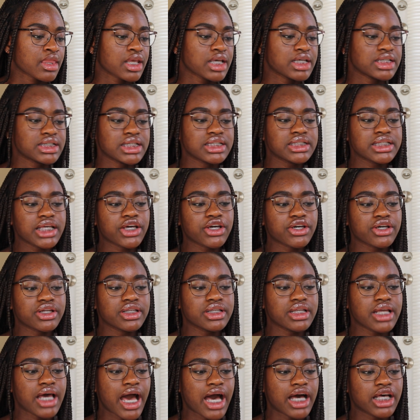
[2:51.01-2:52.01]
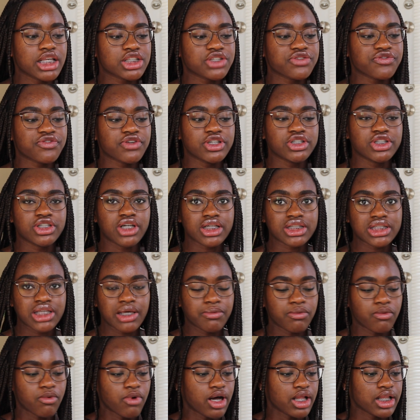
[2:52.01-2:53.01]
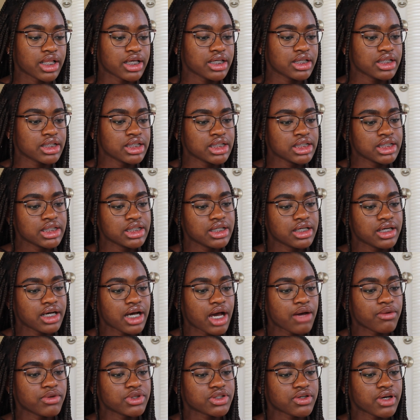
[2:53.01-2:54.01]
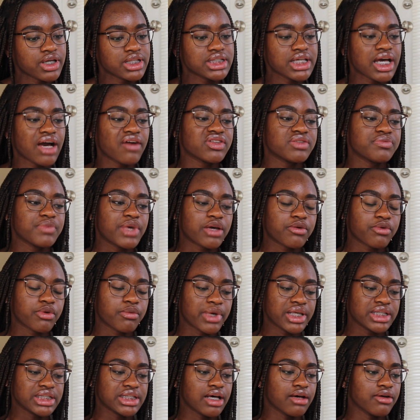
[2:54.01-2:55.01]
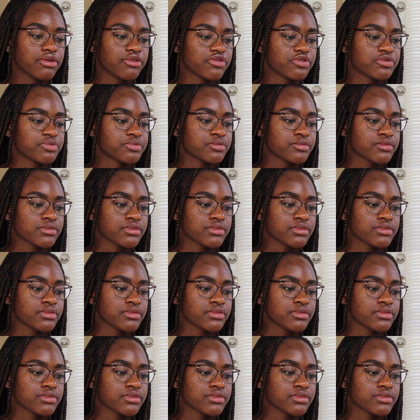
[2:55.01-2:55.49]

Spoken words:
Since I couldn't ask for a duct tape wallet, I was going to have to make one myself.